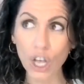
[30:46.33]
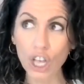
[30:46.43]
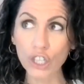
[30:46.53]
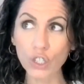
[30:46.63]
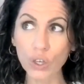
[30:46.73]

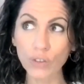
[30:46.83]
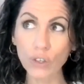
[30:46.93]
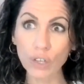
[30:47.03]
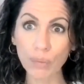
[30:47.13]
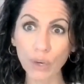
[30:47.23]
So if you
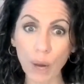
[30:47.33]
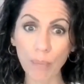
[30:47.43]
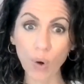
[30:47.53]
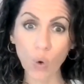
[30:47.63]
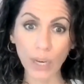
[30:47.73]
can put a
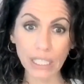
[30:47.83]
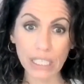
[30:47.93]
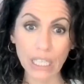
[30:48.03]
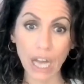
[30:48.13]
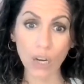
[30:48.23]

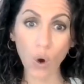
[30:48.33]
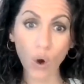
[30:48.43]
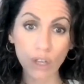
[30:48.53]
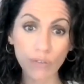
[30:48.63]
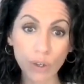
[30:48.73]
point on
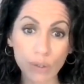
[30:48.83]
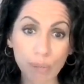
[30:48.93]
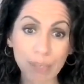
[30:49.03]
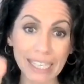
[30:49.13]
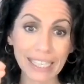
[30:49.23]
all of those
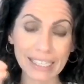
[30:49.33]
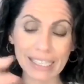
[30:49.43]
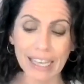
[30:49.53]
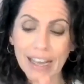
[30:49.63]
peaks,